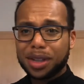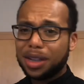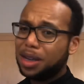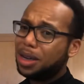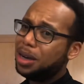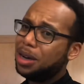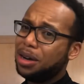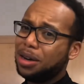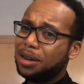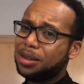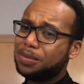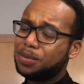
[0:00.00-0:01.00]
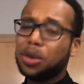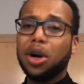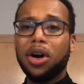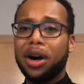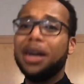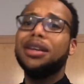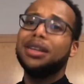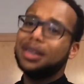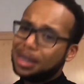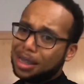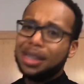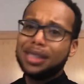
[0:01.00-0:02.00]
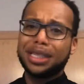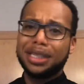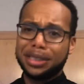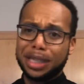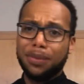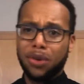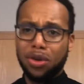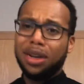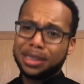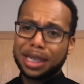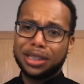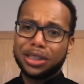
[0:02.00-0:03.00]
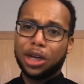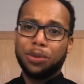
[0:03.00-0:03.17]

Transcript: Oh, all right, let's get a sample. Let's get a sample.